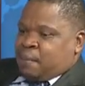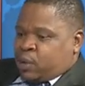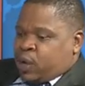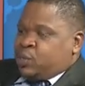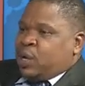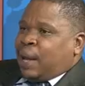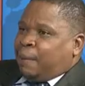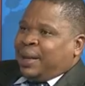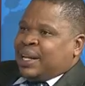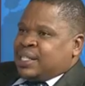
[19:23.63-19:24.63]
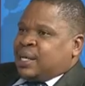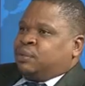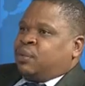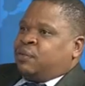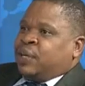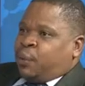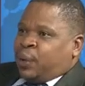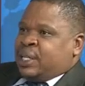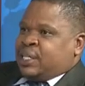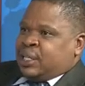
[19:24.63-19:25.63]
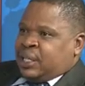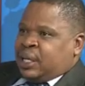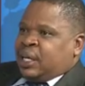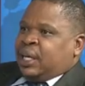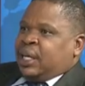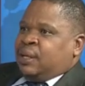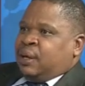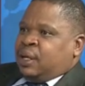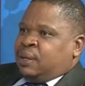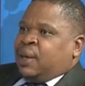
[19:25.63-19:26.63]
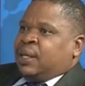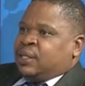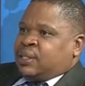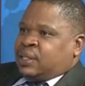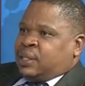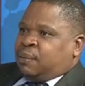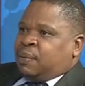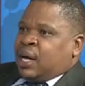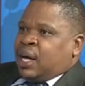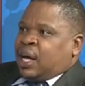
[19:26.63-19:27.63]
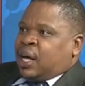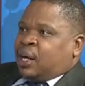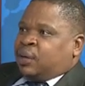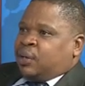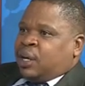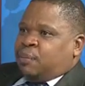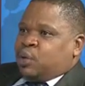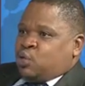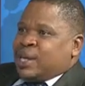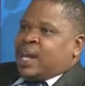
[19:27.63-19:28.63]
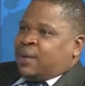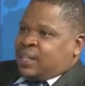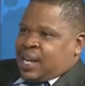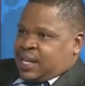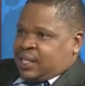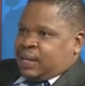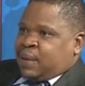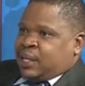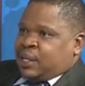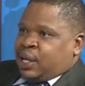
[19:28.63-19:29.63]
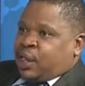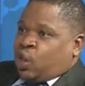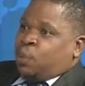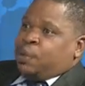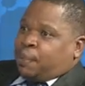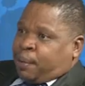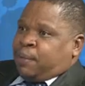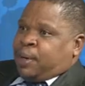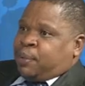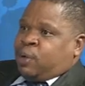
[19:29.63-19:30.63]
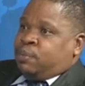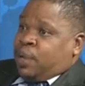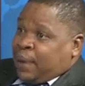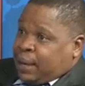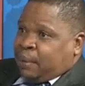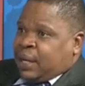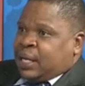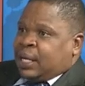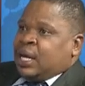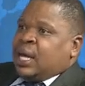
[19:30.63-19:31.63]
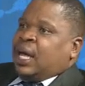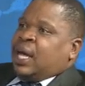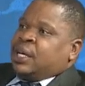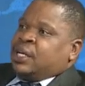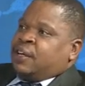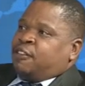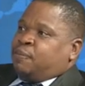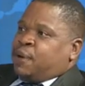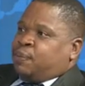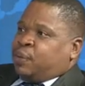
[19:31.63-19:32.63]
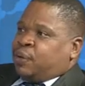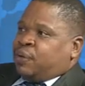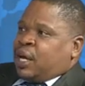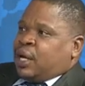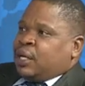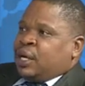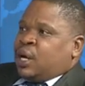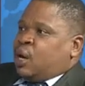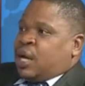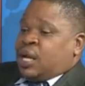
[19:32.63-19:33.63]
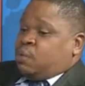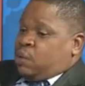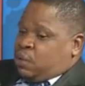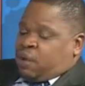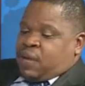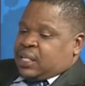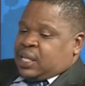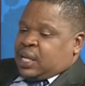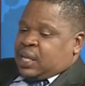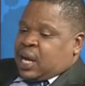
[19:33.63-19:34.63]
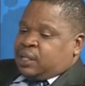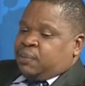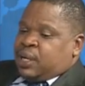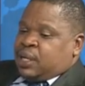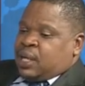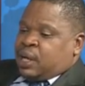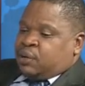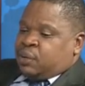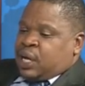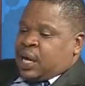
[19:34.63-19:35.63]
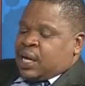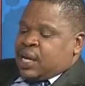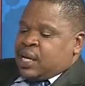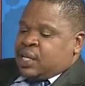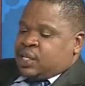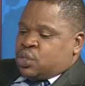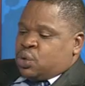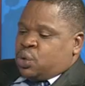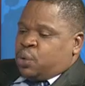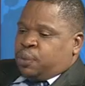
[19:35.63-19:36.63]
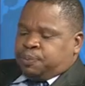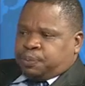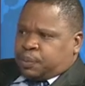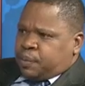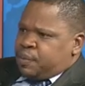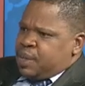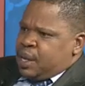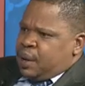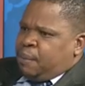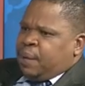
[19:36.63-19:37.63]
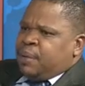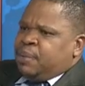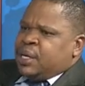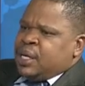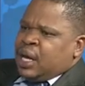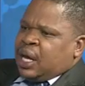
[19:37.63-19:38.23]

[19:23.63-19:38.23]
But what will happen in terms of liquidity in the banking system between now and the next 3 months? There will be a problem. There will be a bank panic, and if people and obviously ultimately that will lead to maybe